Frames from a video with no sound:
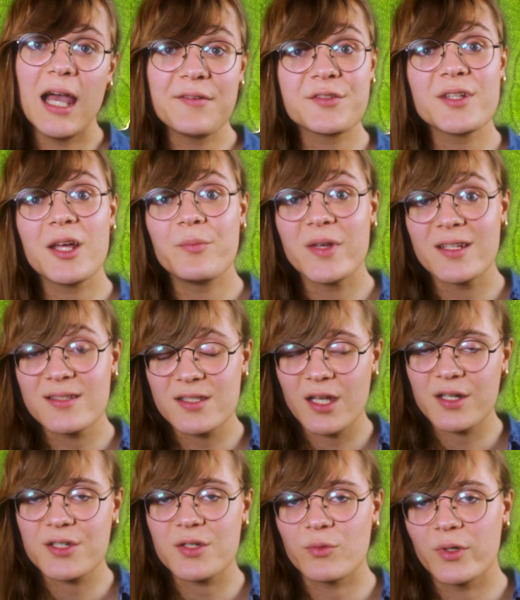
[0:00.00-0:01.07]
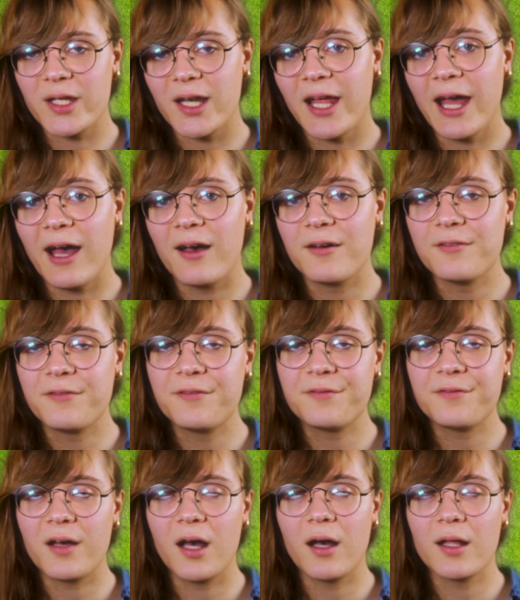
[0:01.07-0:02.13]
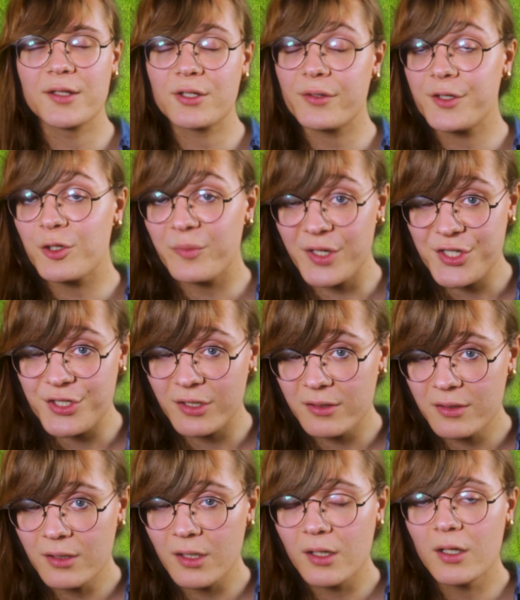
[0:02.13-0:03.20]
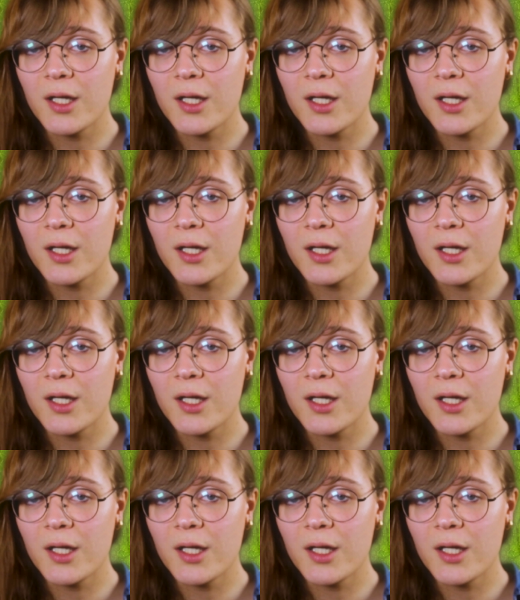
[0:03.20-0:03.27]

After that main section, we're gonna have a little intermission.